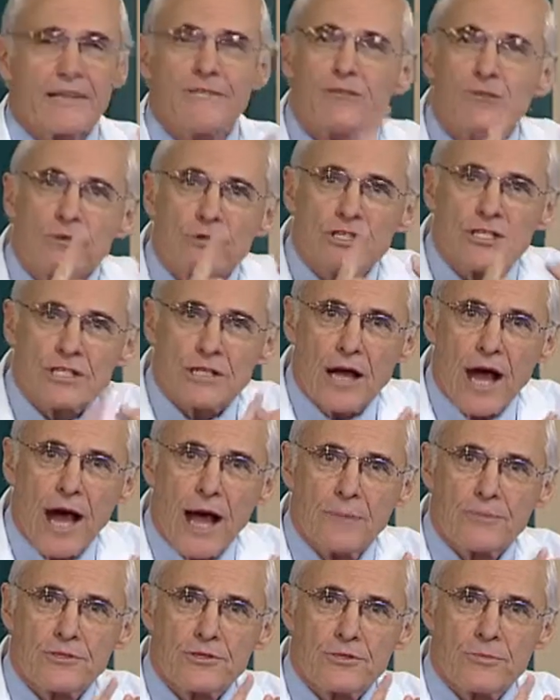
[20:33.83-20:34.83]
If you
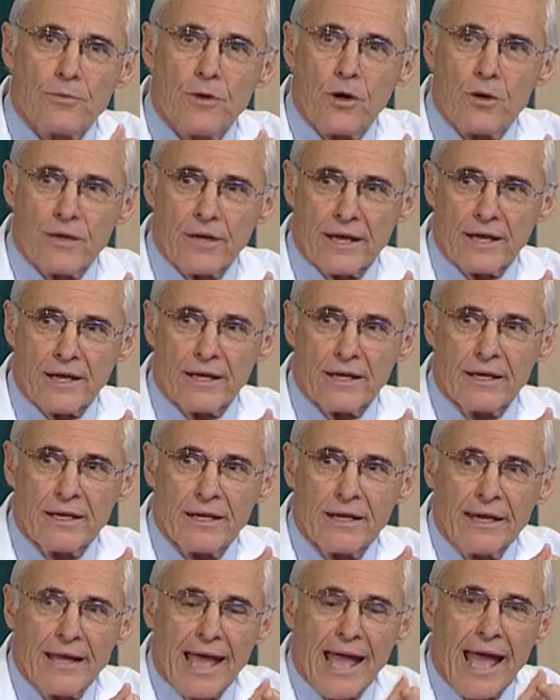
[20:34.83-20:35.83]
stop smoking
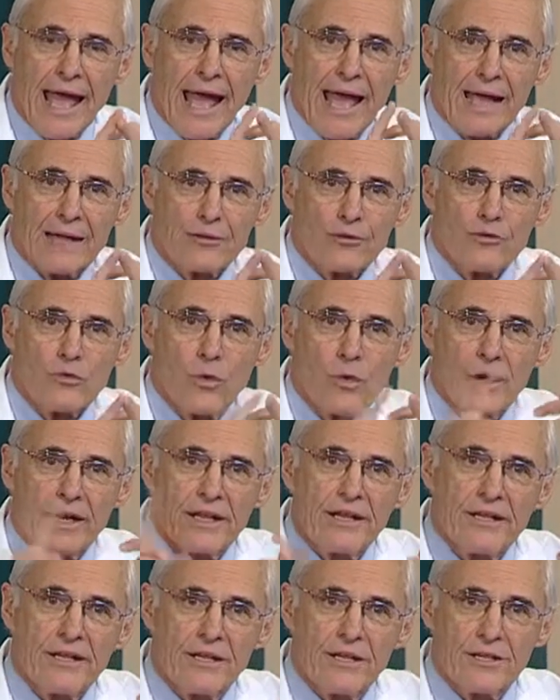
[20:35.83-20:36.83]
at 20
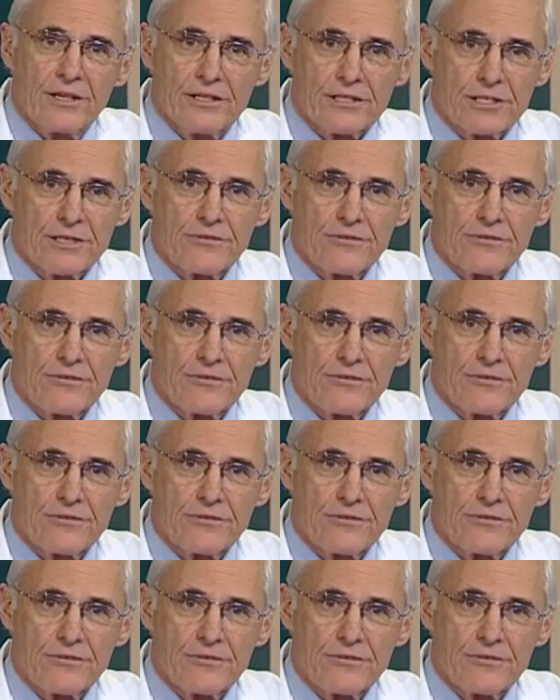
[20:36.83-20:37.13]
years,